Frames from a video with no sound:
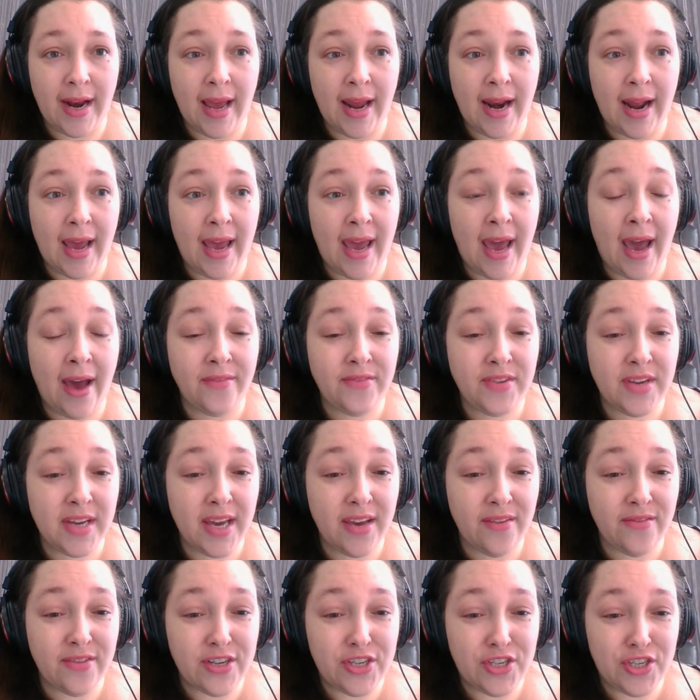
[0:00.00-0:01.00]
And I have to
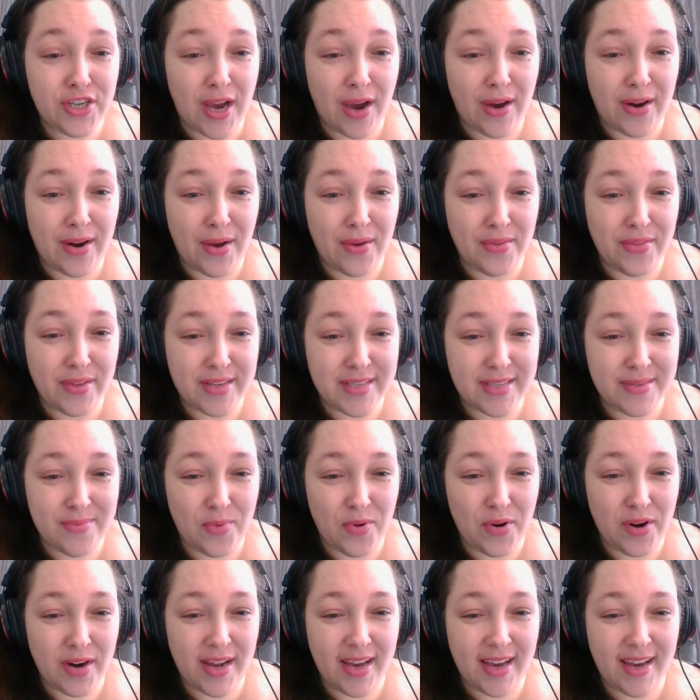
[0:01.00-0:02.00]
give a shout out this
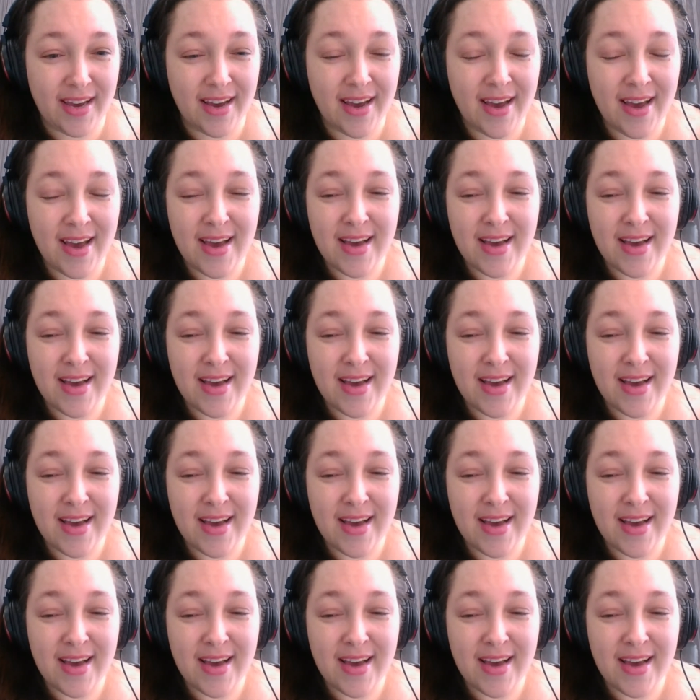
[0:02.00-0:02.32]
morning